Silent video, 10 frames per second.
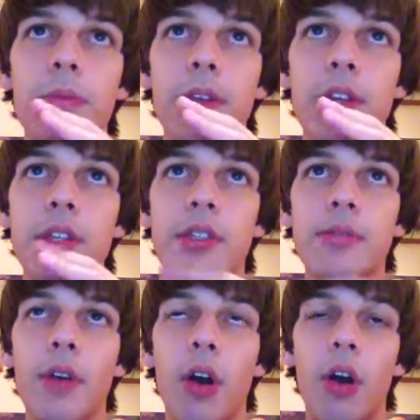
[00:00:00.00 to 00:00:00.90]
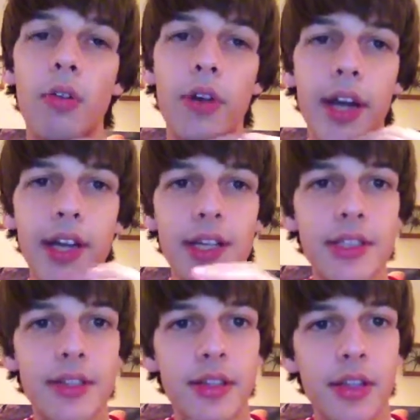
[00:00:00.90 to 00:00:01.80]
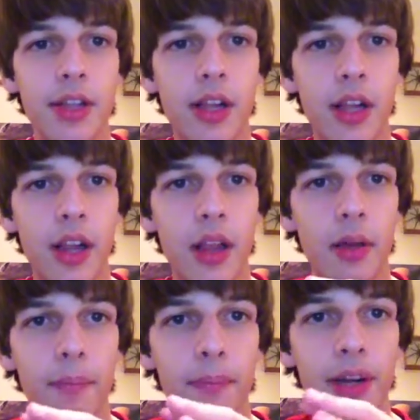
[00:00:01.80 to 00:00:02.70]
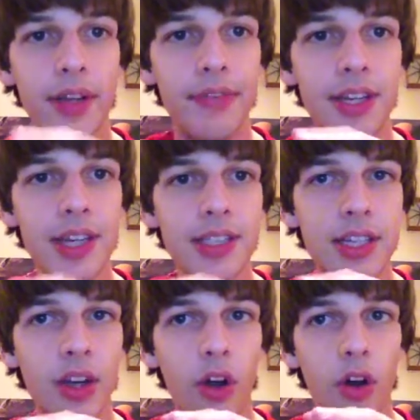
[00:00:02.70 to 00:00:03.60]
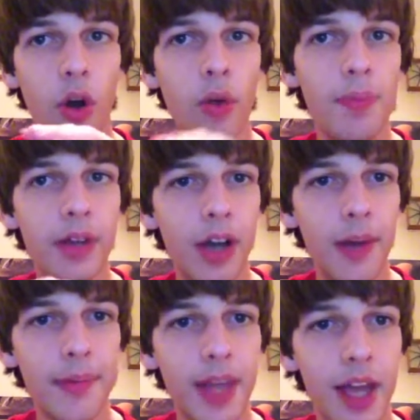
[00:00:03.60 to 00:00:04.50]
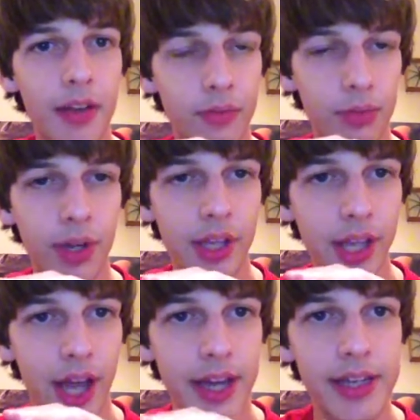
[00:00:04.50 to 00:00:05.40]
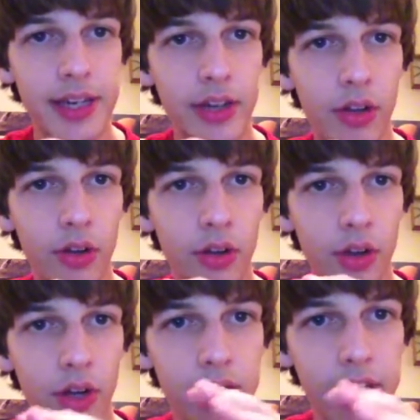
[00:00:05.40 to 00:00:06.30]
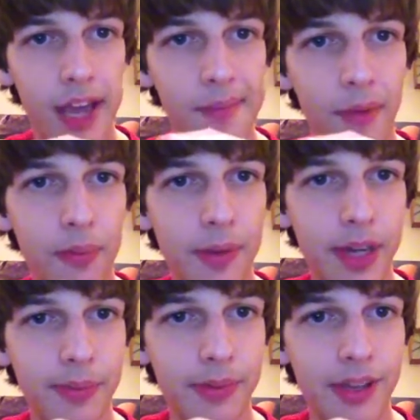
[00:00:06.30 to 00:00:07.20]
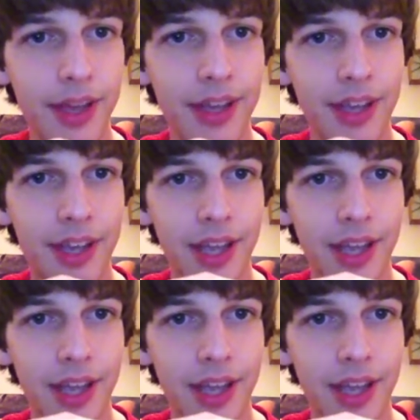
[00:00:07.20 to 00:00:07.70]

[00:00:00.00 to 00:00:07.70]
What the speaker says: is alright, but if it doesn't open up that really ideal game opening play,